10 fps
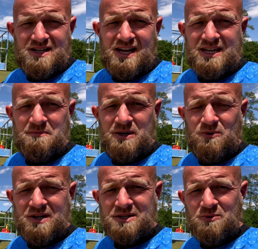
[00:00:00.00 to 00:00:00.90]
I can be
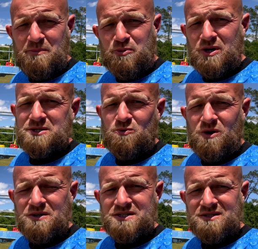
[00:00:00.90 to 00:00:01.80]
rinsing with a pressure
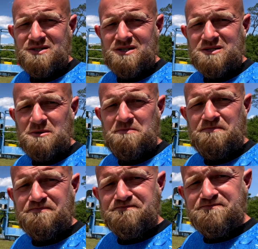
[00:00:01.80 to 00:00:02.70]
washing
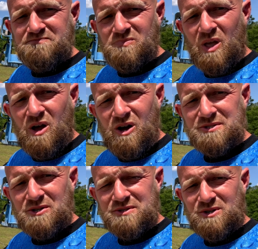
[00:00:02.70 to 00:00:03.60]
system,
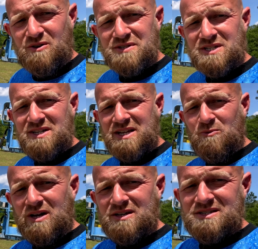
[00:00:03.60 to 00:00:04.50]
also surface cleaning,
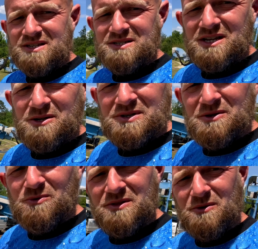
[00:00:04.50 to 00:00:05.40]
while he's continuing
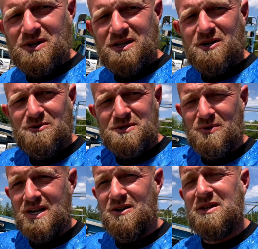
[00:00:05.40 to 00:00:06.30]
to run the red hose
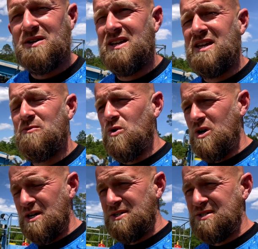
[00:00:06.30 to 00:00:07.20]
around and
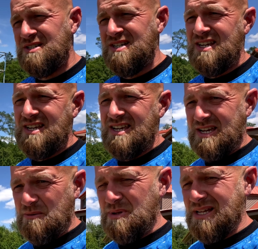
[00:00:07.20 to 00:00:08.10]
wash and
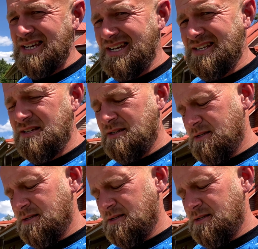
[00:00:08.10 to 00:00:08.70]
complain.